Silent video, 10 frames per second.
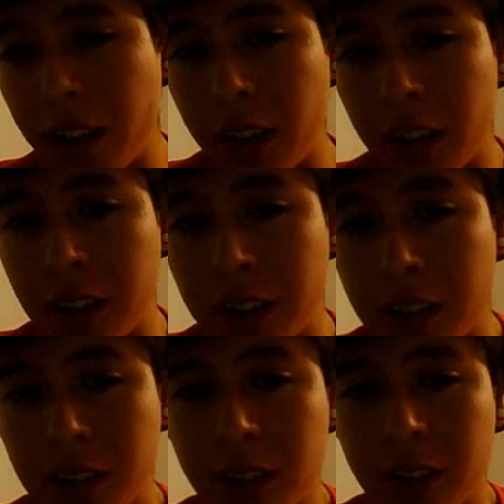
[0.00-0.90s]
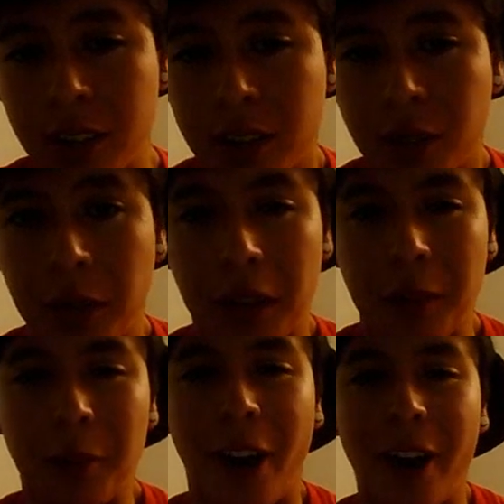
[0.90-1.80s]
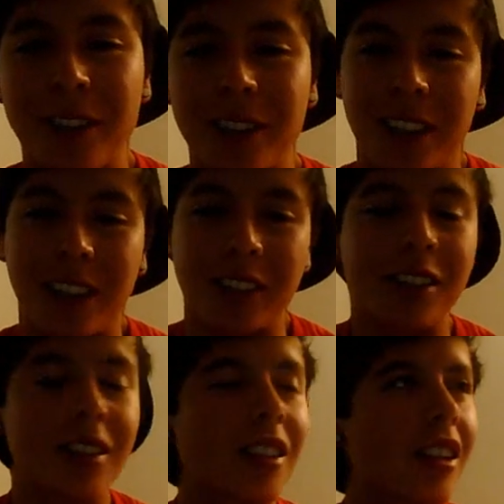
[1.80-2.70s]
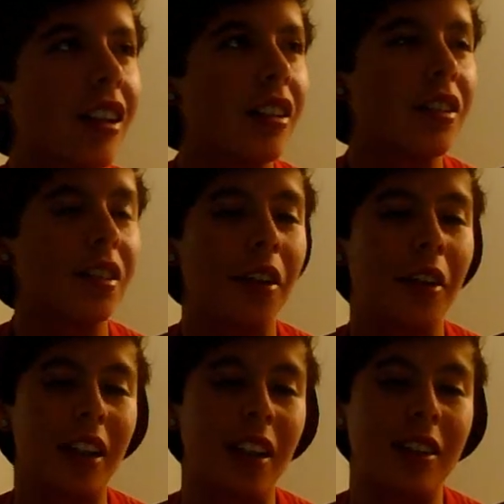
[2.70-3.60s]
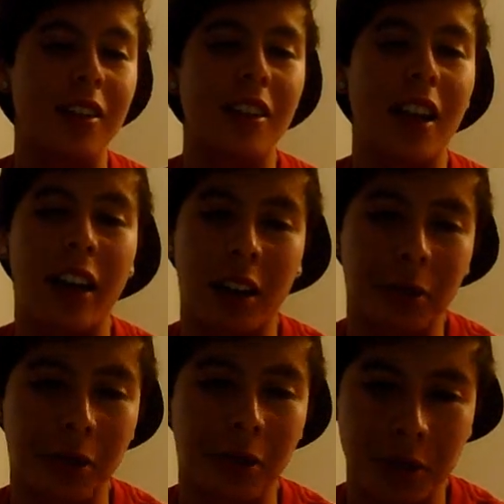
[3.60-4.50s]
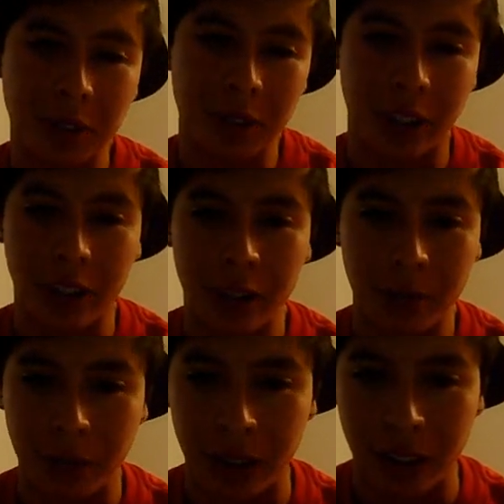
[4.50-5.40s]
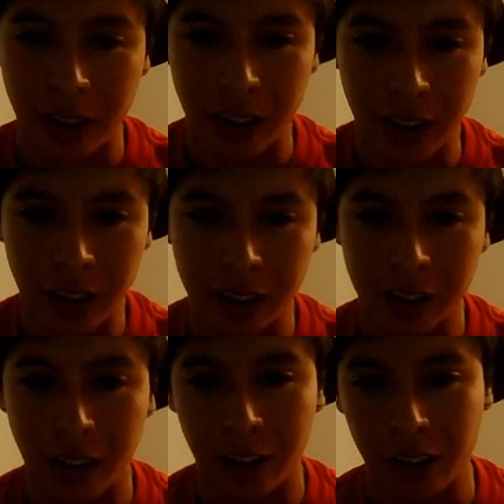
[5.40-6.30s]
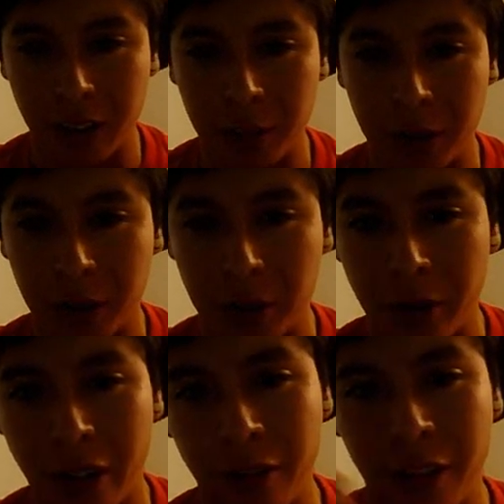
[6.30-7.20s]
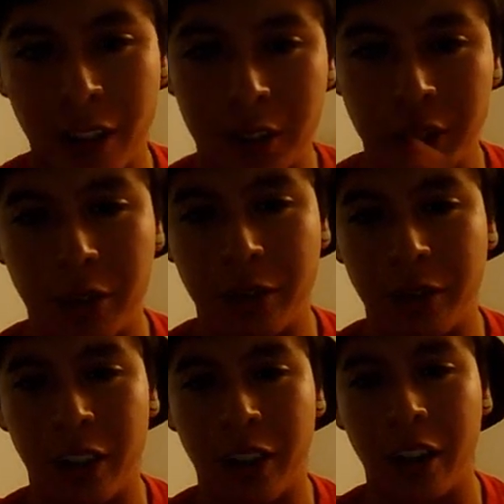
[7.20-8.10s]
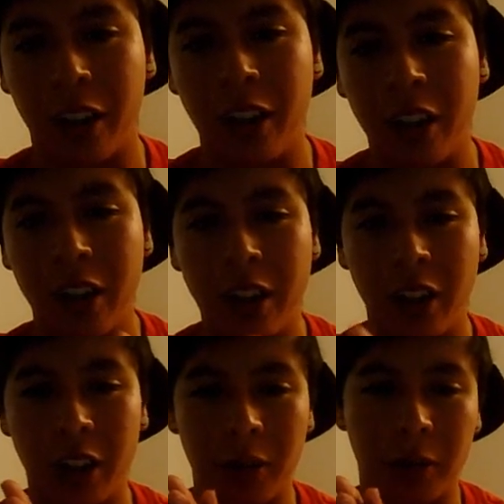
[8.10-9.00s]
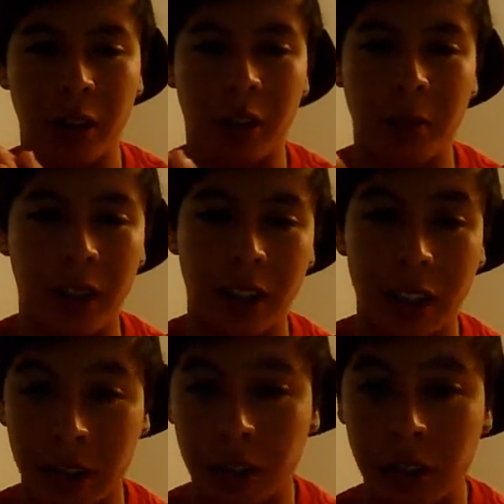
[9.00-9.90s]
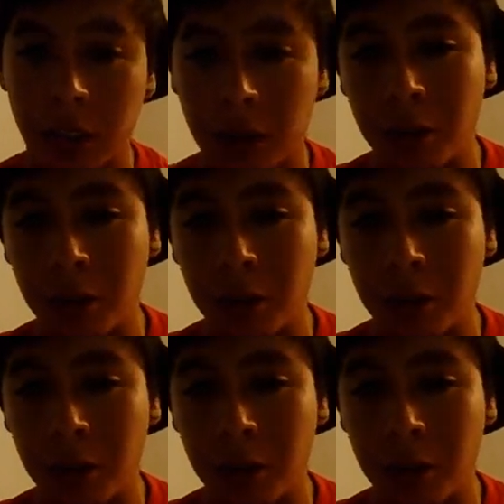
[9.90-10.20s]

It's quite a process. So I guess I will start by talking about what I've done so far and where I'm heading to.